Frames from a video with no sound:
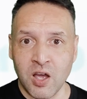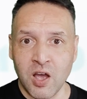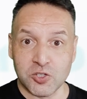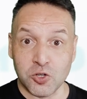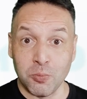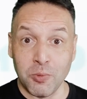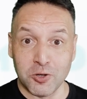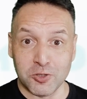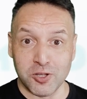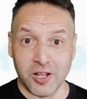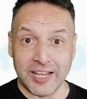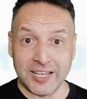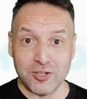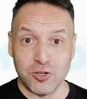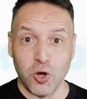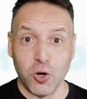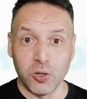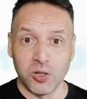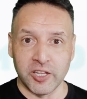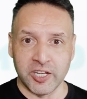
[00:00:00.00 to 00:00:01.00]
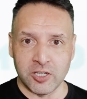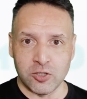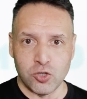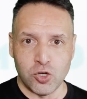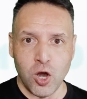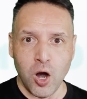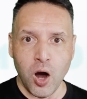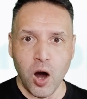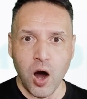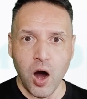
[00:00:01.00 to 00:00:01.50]
It's almost like yodeling.
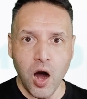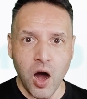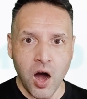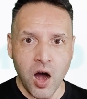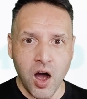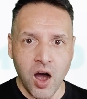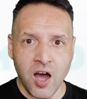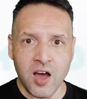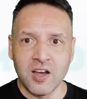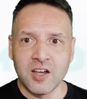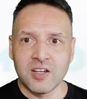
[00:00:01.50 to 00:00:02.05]
Yo,